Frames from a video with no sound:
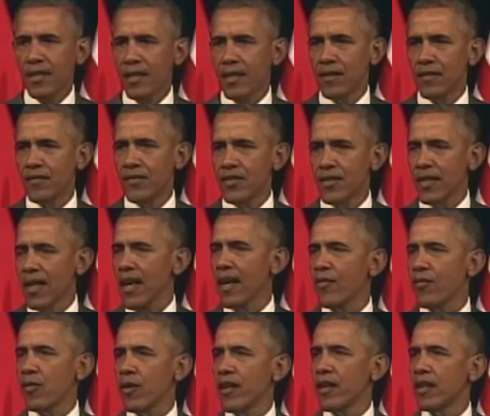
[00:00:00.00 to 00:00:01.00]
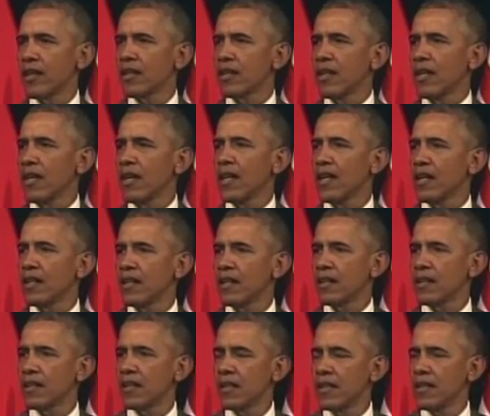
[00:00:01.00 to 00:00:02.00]
of slavery
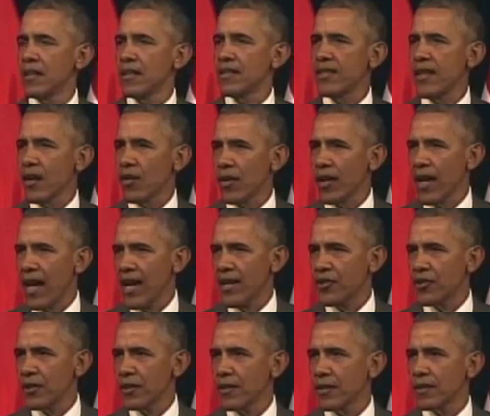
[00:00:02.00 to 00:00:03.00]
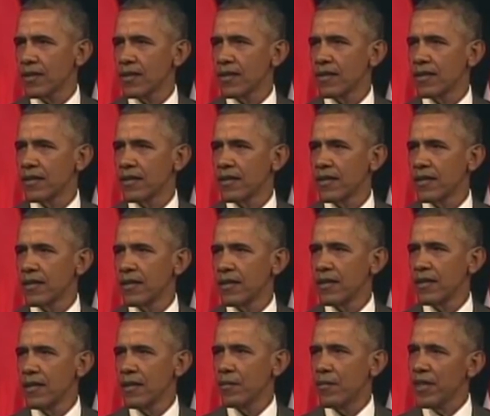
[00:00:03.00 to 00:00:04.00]
and segregation.
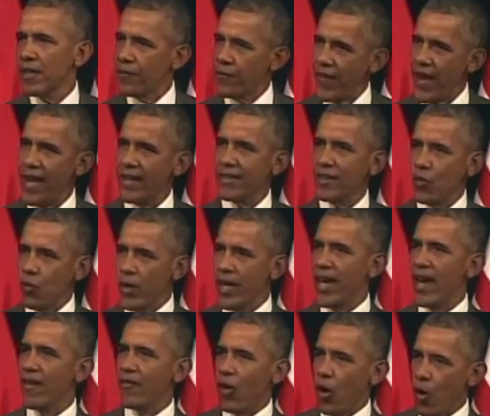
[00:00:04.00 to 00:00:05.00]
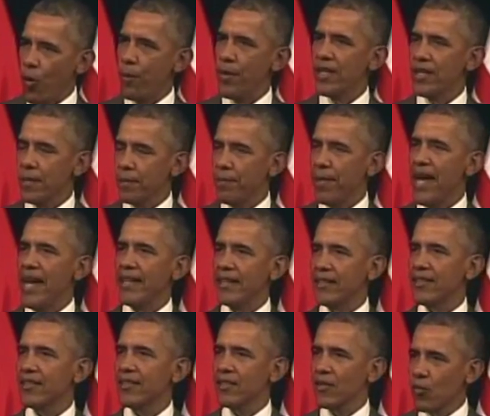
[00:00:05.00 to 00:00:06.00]
But the fact that we have open
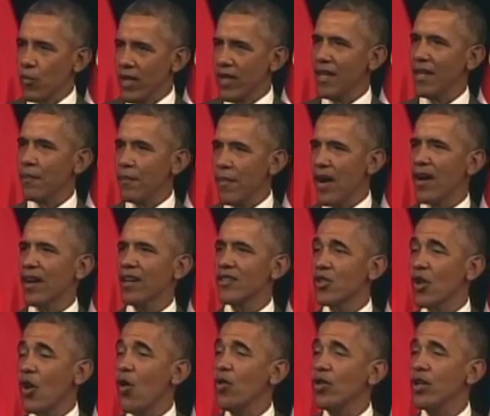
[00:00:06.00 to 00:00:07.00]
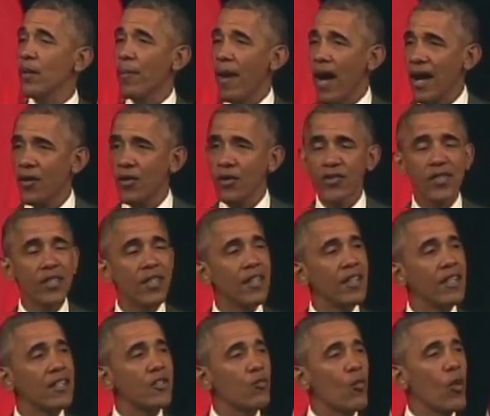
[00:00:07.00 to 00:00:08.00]
debates within America's own democracy
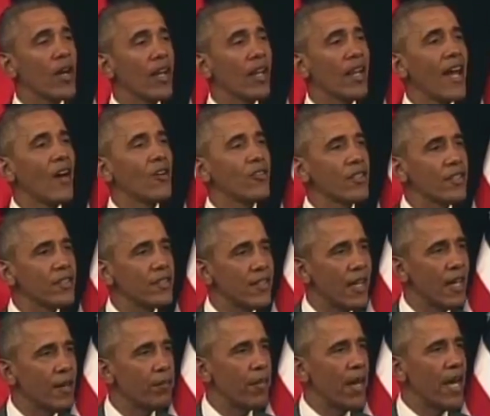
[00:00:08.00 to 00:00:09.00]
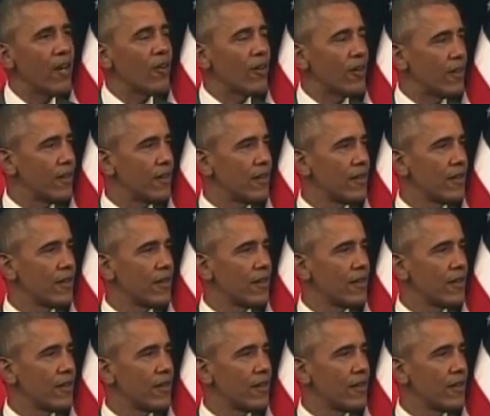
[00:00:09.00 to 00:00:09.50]
is what allows us to get better.